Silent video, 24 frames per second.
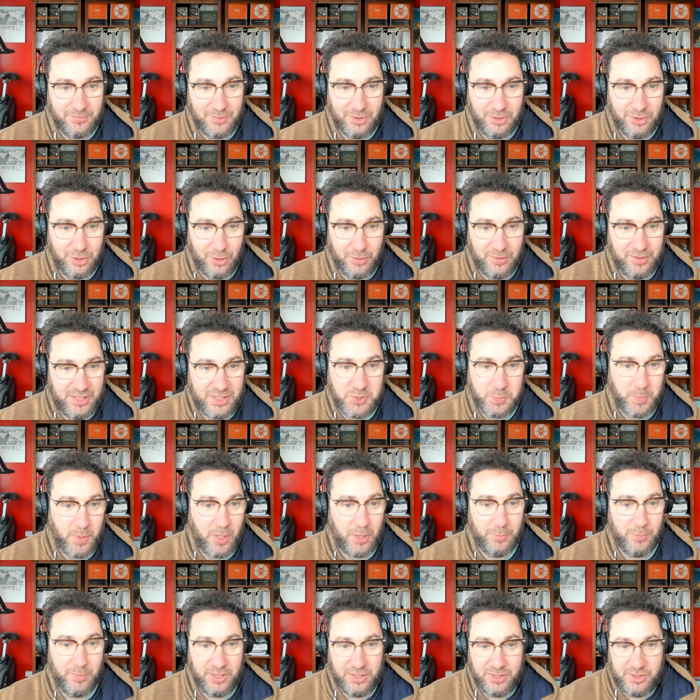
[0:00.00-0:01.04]
You know, at this
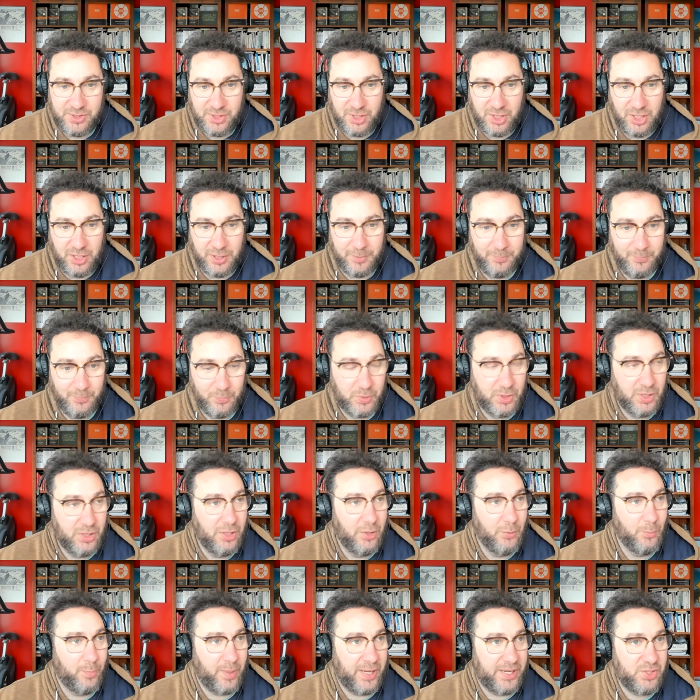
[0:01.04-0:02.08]
moment in time,
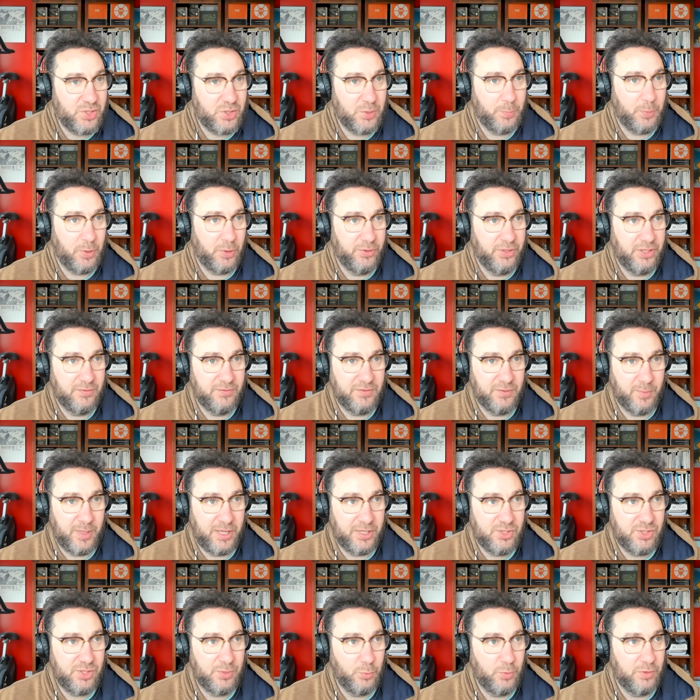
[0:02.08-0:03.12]
based upon the
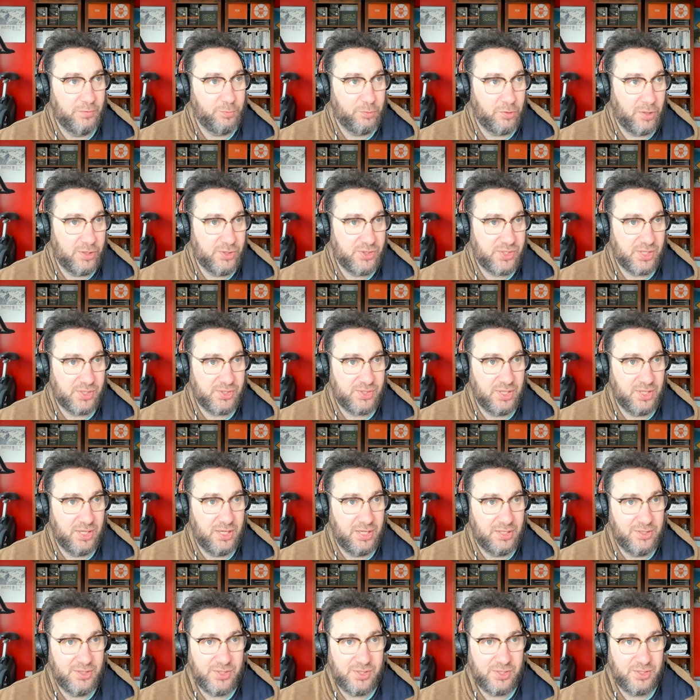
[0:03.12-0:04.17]
information, we've processed it
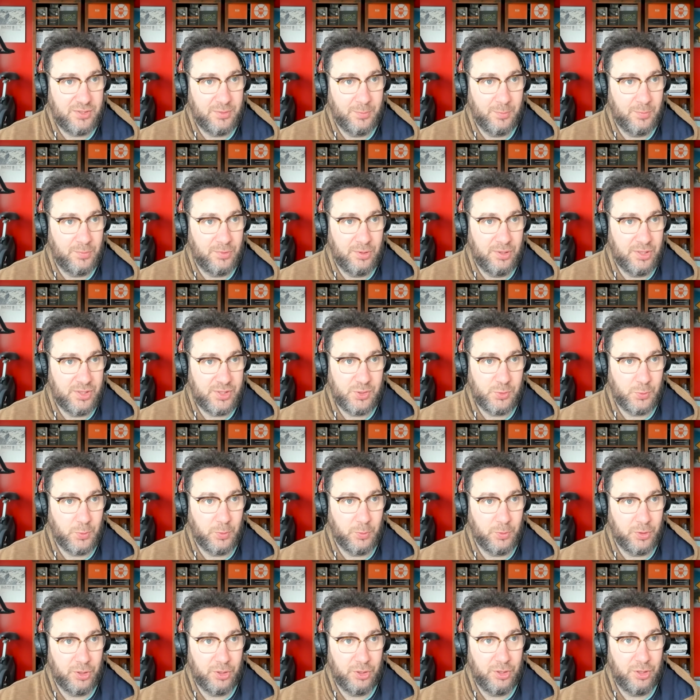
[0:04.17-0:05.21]
and this is what
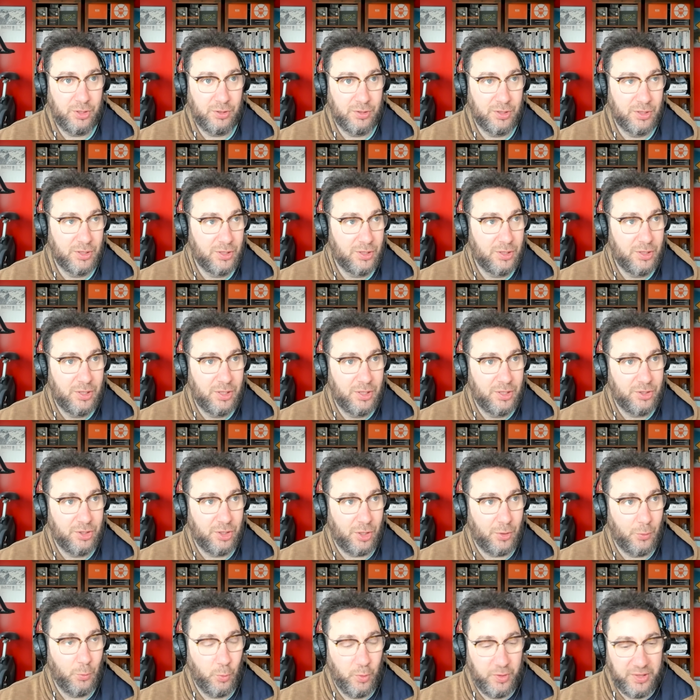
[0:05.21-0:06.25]
we're going to do. You
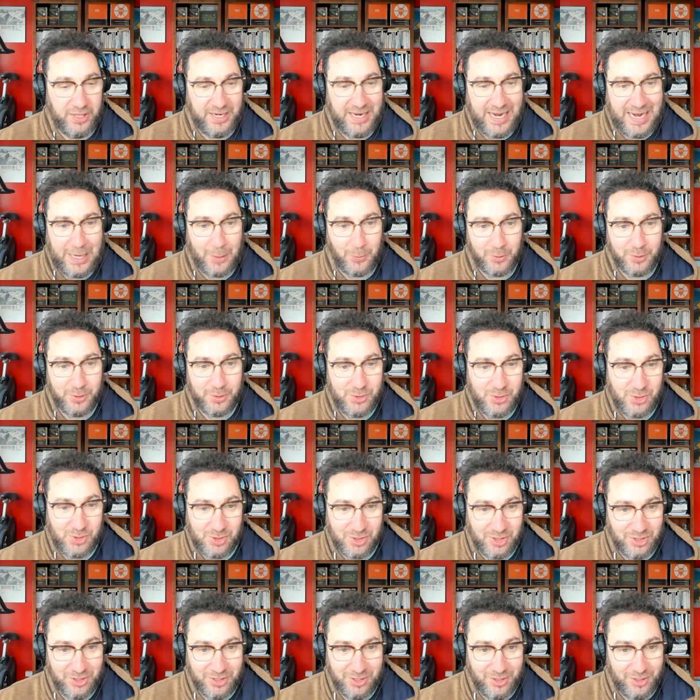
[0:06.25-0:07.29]
know, within hours,
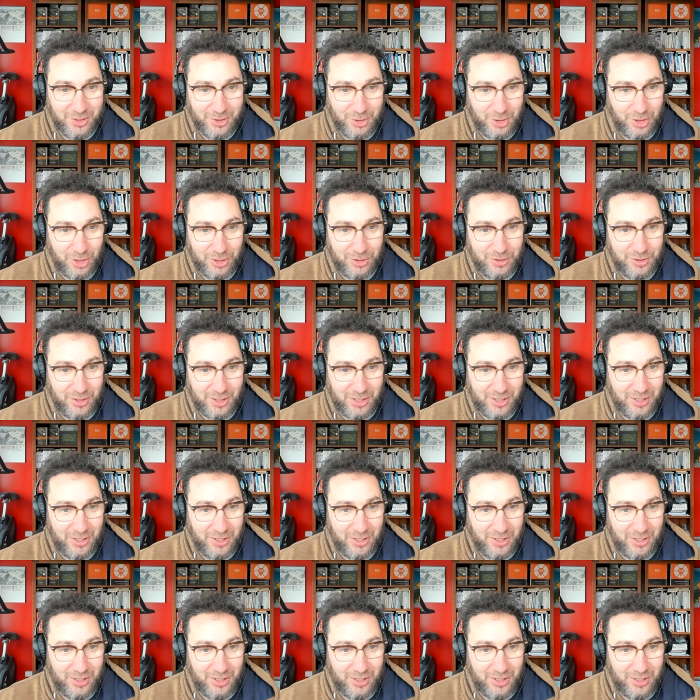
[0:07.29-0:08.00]
you know,